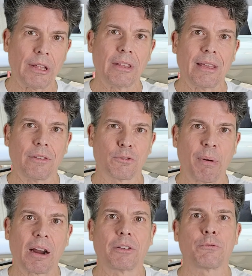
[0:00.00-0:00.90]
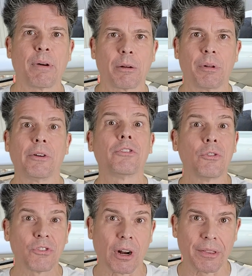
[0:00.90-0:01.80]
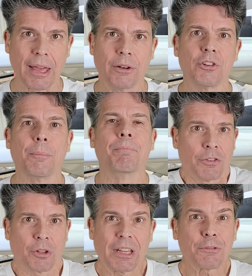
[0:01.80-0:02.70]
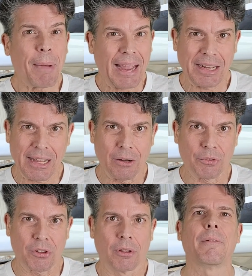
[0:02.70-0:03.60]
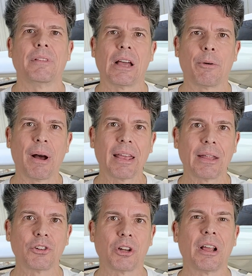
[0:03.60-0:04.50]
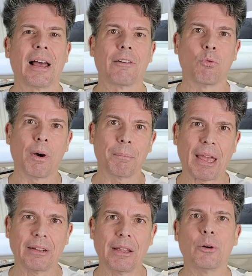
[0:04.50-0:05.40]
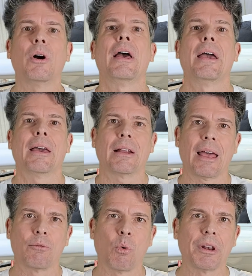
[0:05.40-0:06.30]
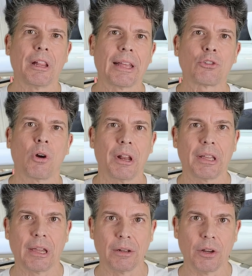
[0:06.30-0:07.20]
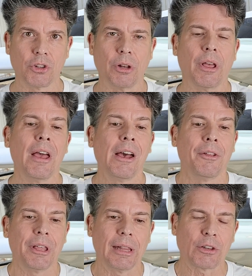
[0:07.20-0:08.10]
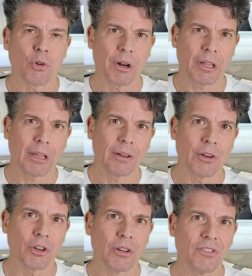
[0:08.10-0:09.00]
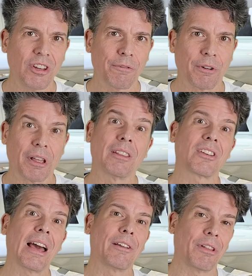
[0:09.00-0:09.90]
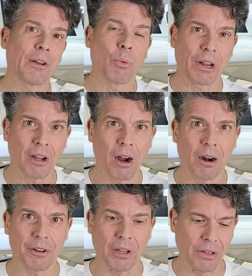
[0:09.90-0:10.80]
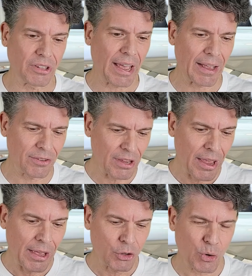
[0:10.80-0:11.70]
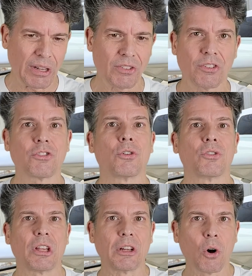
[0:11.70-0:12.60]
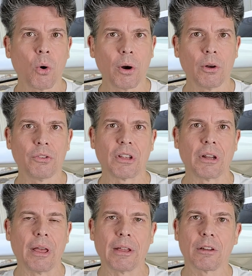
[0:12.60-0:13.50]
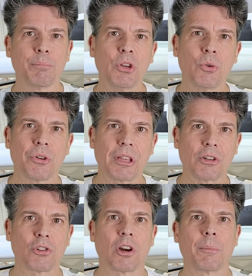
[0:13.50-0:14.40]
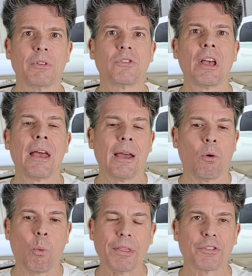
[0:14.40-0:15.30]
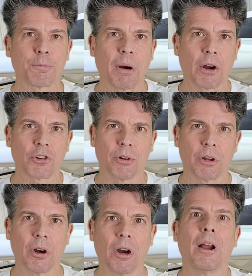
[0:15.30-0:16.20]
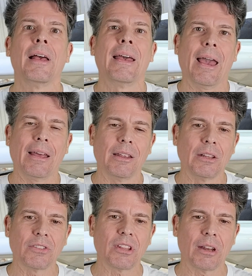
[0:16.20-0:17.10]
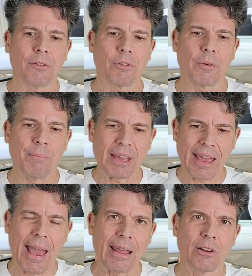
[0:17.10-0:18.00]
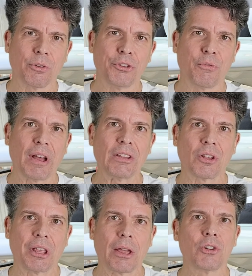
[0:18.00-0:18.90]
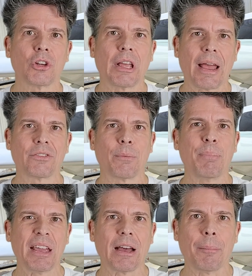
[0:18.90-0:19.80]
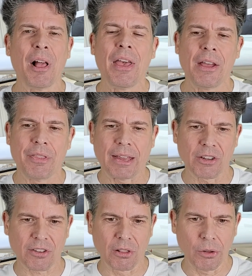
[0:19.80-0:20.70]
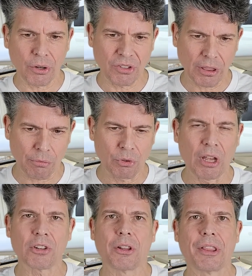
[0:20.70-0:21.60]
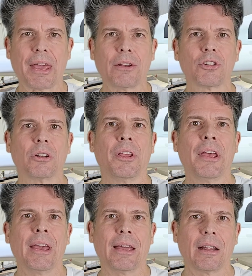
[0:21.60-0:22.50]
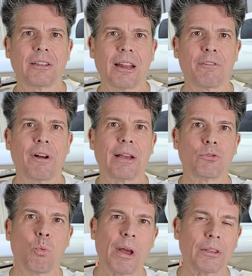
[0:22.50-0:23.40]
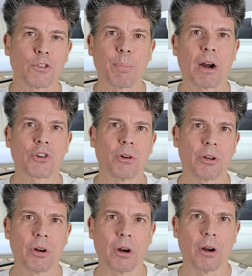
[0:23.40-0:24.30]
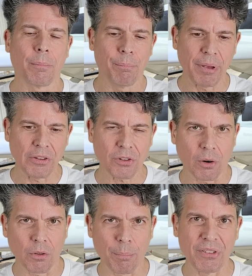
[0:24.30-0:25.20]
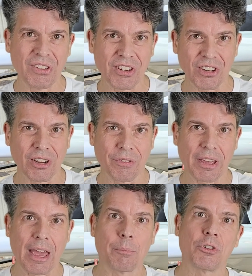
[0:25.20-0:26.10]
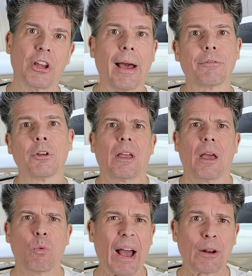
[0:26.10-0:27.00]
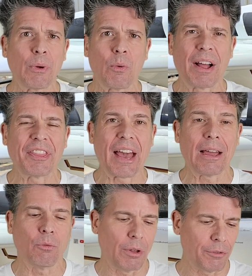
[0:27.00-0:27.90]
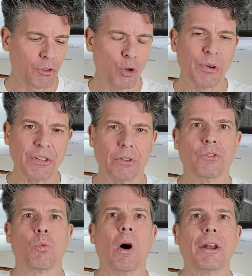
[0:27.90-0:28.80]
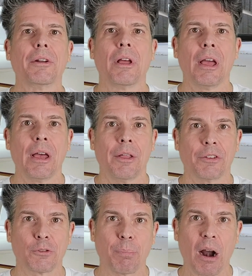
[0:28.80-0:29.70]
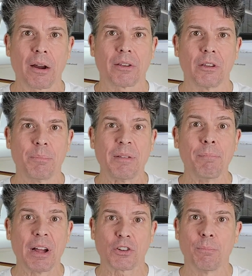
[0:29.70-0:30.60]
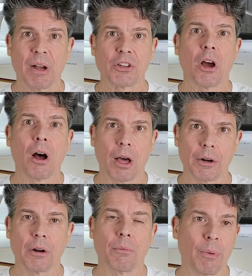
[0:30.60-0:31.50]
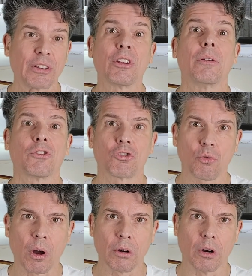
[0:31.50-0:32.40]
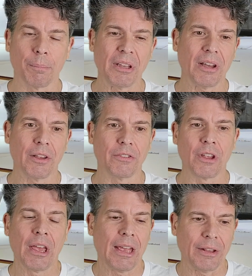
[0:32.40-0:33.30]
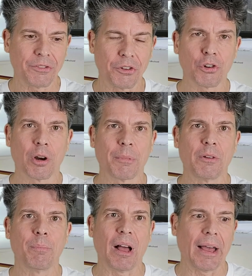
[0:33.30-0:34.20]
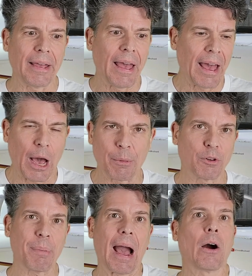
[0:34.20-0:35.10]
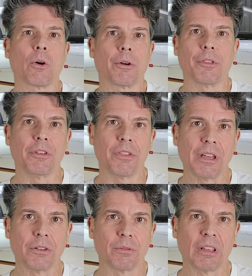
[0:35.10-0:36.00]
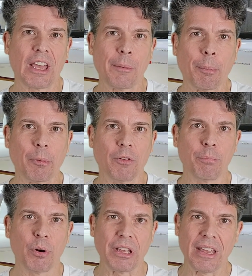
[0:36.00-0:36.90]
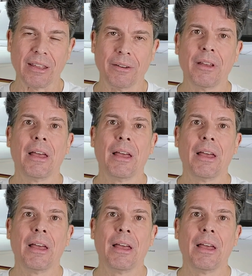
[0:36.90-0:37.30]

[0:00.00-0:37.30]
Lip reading: the spark at the spark plugs to start the engine. So that's magnetos. Now on my engine, I have one magneto and I have one electronic ignition. The electronic ignition is different. It's kind of like what a car does. It has transistors and coils and a computer that determines when the spark should occur. And then instead of a mechanical device on the engine, it has a pickup that just looks at the rotation of the engine and identifies when the spark should occur based on the position of the camshaft. And why do we want that? Well, two reasons. One, the spark can be much, much hotter, much stronger, because it's determined by how much power the thing is capable of putting in.